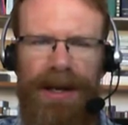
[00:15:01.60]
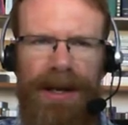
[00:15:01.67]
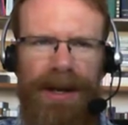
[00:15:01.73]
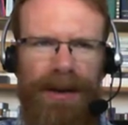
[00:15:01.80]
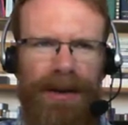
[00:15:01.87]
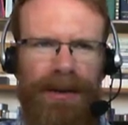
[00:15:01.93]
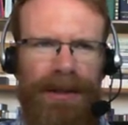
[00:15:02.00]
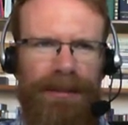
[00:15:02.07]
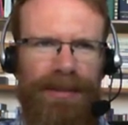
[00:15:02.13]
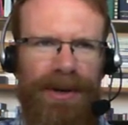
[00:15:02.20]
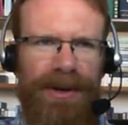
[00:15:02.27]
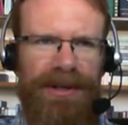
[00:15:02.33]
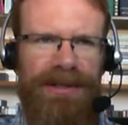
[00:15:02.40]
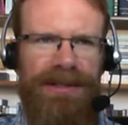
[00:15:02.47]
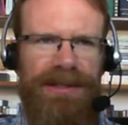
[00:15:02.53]
uh, early
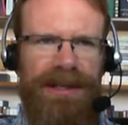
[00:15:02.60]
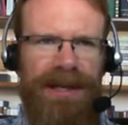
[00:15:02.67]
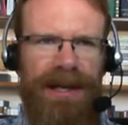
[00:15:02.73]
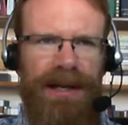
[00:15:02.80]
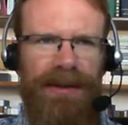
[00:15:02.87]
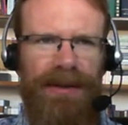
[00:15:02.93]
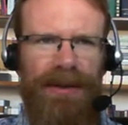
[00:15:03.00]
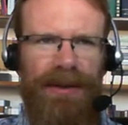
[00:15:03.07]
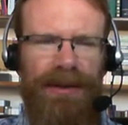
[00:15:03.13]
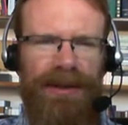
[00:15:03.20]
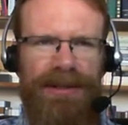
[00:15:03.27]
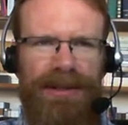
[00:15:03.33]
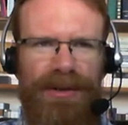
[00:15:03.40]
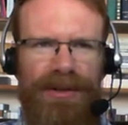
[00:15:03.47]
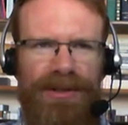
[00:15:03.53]
books, uh,
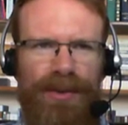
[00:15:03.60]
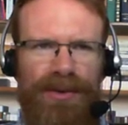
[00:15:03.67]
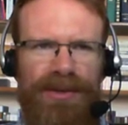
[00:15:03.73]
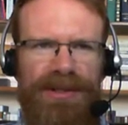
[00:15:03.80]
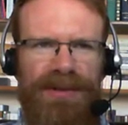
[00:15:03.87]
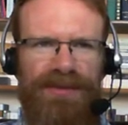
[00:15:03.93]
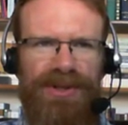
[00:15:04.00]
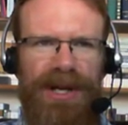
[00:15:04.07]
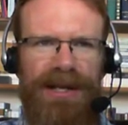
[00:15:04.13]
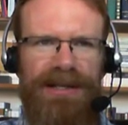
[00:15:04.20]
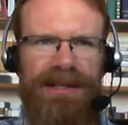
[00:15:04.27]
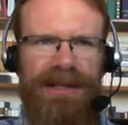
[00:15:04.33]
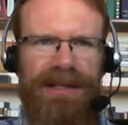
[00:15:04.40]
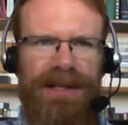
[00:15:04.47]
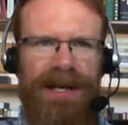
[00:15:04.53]
these early sources of
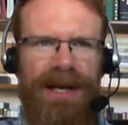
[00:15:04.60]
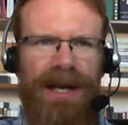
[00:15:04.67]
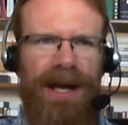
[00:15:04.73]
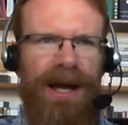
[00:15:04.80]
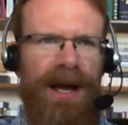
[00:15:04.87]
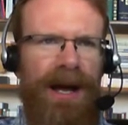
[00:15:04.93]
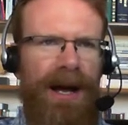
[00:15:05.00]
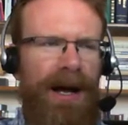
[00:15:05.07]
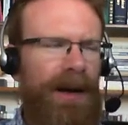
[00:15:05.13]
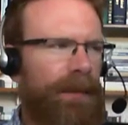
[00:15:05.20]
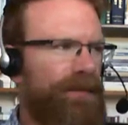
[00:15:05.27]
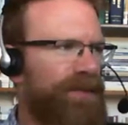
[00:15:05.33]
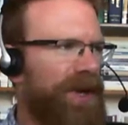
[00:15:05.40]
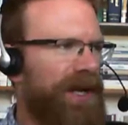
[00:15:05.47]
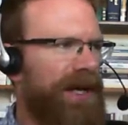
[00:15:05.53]
Genesis.
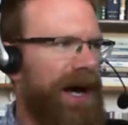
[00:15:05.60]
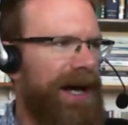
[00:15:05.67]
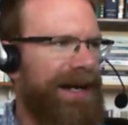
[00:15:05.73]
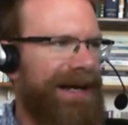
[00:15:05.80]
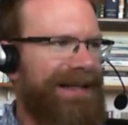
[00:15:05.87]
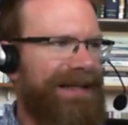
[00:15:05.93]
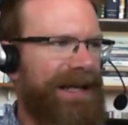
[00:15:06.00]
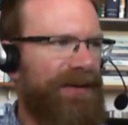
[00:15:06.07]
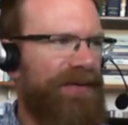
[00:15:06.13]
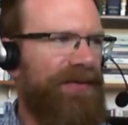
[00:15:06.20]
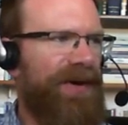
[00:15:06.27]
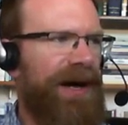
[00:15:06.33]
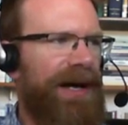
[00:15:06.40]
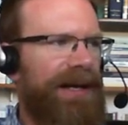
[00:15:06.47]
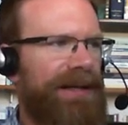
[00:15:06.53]
Um, God
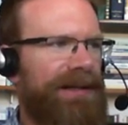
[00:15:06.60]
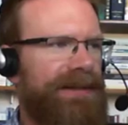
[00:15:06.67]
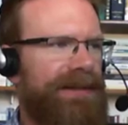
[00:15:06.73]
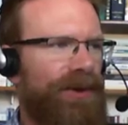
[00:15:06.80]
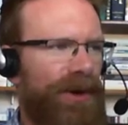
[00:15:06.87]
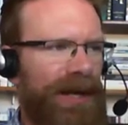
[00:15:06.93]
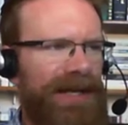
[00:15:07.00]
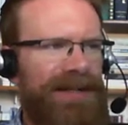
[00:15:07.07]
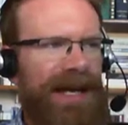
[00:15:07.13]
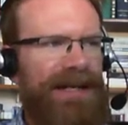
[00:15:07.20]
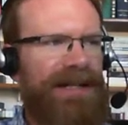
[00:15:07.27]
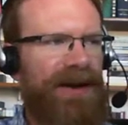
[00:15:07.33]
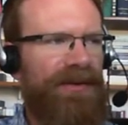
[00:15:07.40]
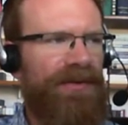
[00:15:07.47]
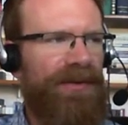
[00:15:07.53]
identifies or is
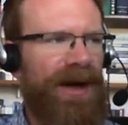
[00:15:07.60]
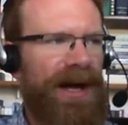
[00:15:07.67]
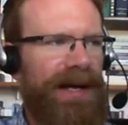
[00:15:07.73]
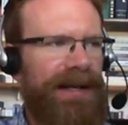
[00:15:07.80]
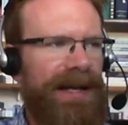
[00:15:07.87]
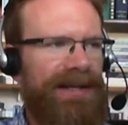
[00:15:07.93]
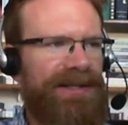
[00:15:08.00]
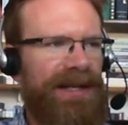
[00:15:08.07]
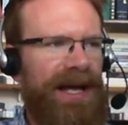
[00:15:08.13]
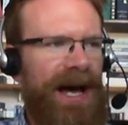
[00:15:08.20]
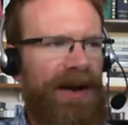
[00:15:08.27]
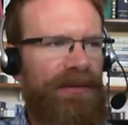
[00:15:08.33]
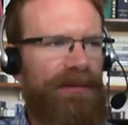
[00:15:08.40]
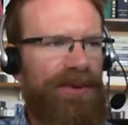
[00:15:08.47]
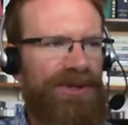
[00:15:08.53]
identified as the
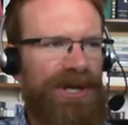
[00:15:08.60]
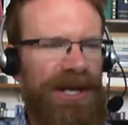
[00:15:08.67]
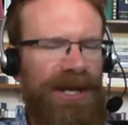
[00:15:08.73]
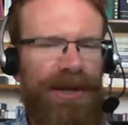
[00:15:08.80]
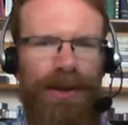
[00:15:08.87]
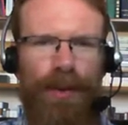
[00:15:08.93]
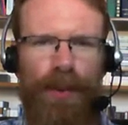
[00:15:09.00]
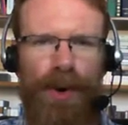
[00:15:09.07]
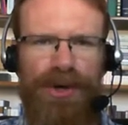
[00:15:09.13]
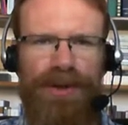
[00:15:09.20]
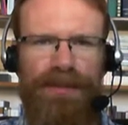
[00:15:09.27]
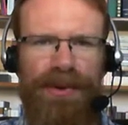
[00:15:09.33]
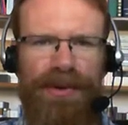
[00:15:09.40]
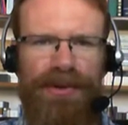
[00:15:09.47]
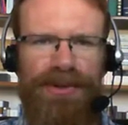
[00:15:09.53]
God of particular
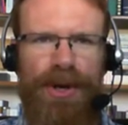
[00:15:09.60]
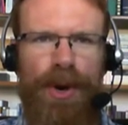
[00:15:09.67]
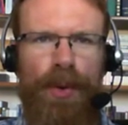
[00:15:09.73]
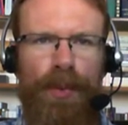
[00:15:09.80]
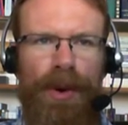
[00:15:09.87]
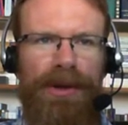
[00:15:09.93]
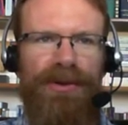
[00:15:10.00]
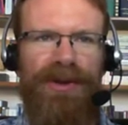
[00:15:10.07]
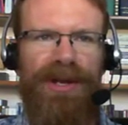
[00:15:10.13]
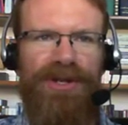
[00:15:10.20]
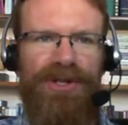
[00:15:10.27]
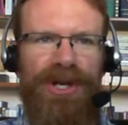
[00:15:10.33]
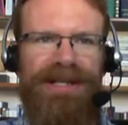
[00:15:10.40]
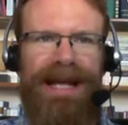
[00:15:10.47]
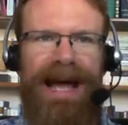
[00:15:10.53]
worshipers rather than
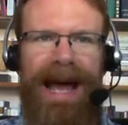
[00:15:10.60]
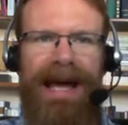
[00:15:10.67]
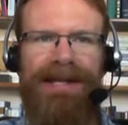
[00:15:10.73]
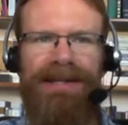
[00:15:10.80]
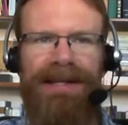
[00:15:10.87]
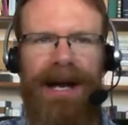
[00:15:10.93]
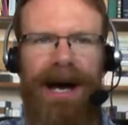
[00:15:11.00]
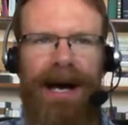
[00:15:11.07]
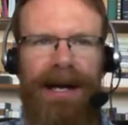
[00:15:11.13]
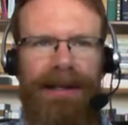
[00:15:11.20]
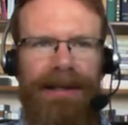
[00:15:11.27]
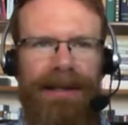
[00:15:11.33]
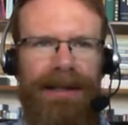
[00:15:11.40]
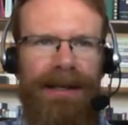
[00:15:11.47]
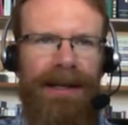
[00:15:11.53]
just as God